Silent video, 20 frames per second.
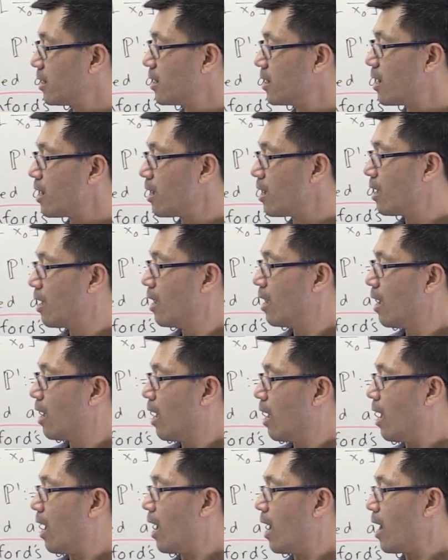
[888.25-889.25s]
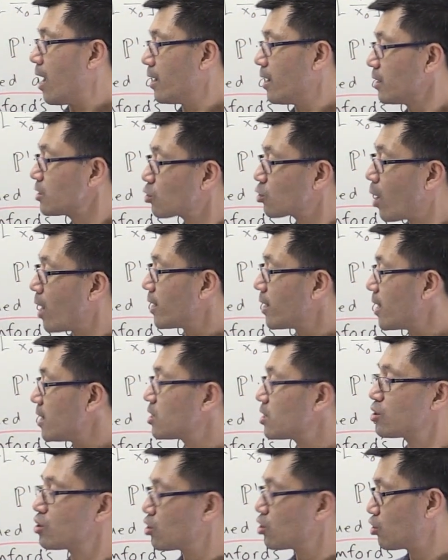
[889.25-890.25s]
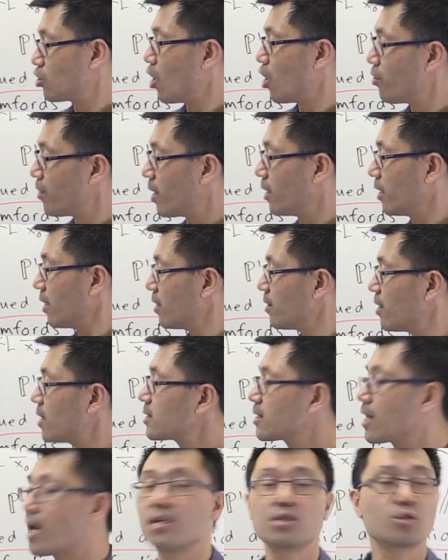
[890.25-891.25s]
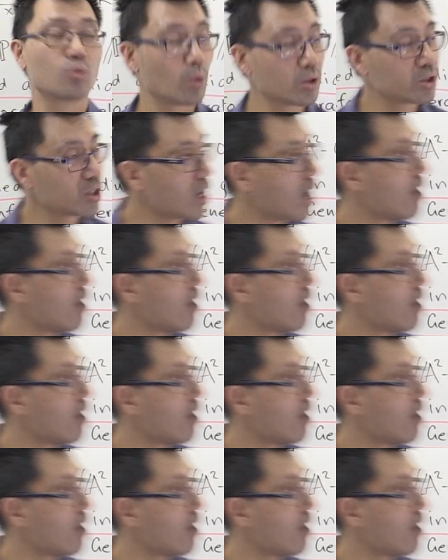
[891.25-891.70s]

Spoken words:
here. And it's quite easy to show that in this case, what you